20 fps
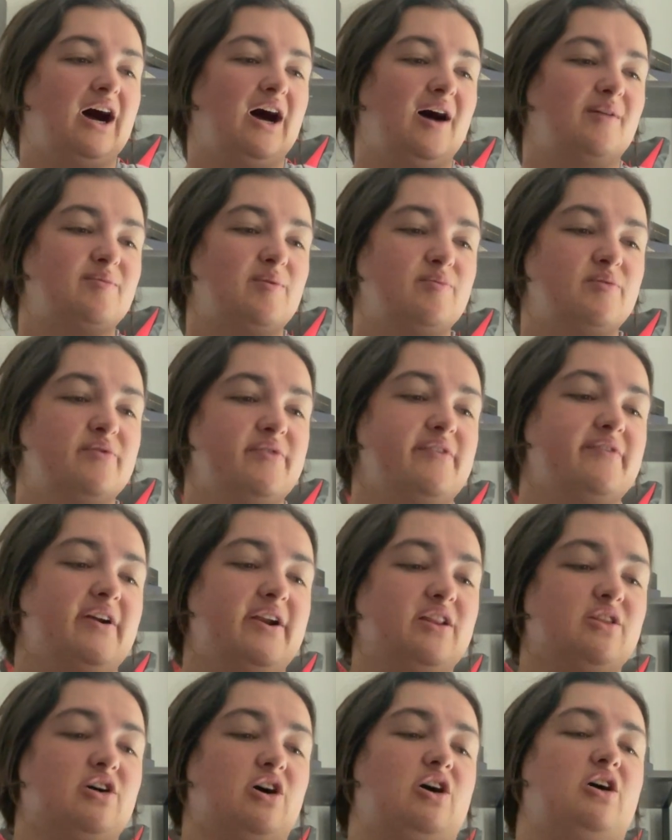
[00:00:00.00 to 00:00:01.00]
Moving right
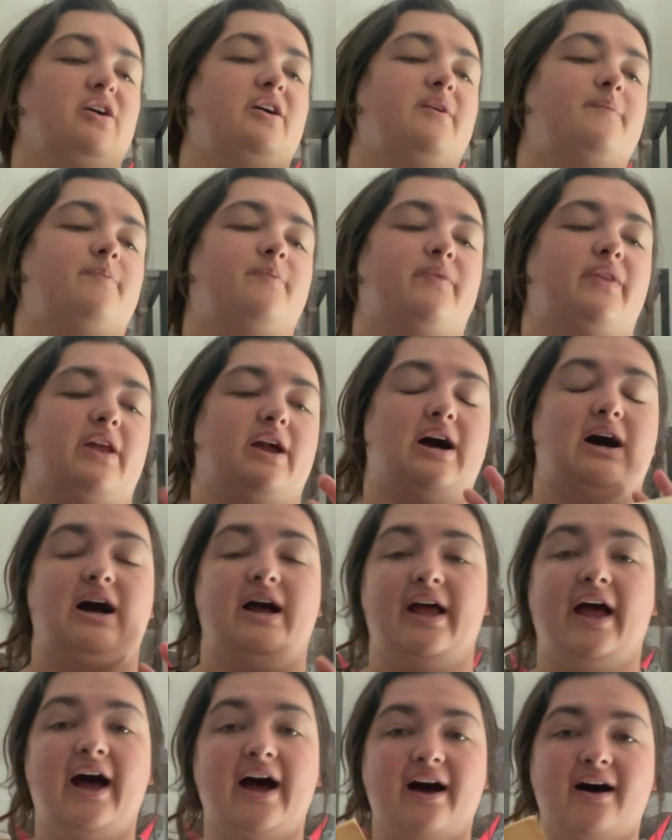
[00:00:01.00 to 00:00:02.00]
along, I
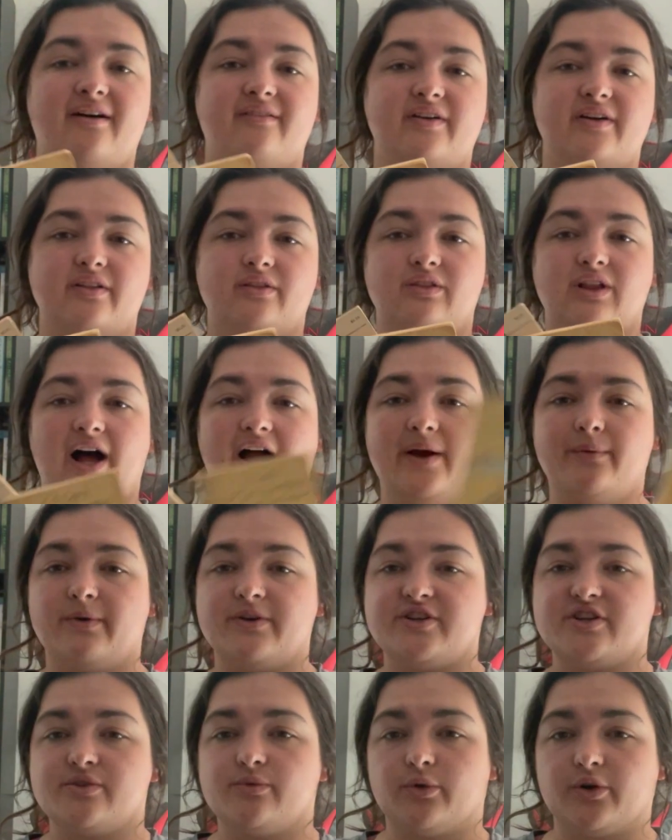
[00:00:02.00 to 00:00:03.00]
have Lion,
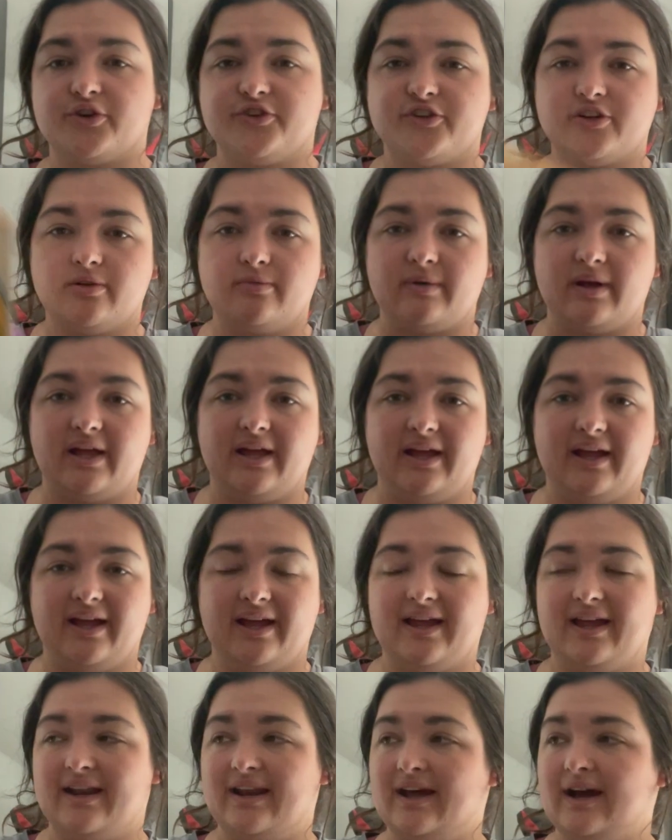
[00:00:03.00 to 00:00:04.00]
Witch in the Wardrobe
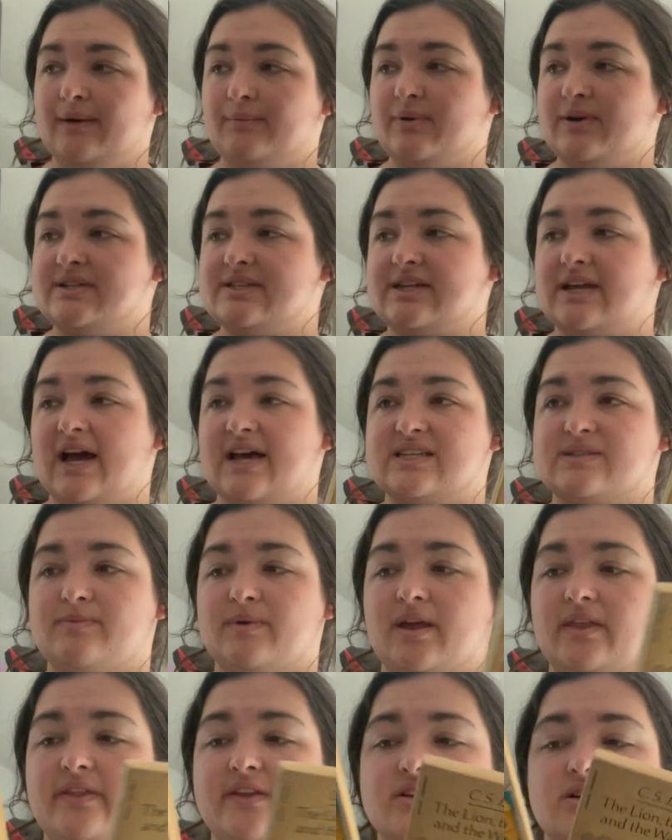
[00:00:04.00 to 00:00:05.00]
and Prince
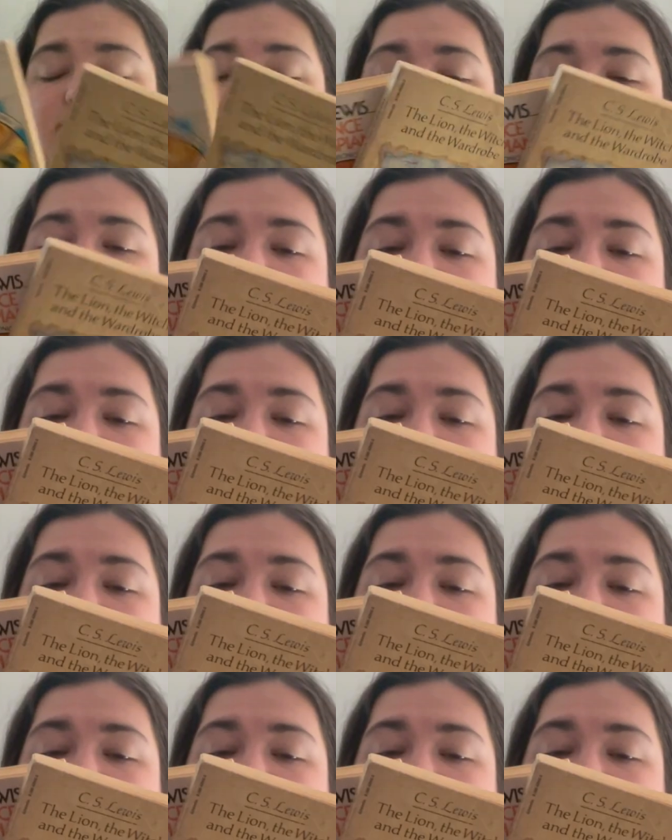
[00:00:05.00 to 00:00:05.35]
Caspian. These are both by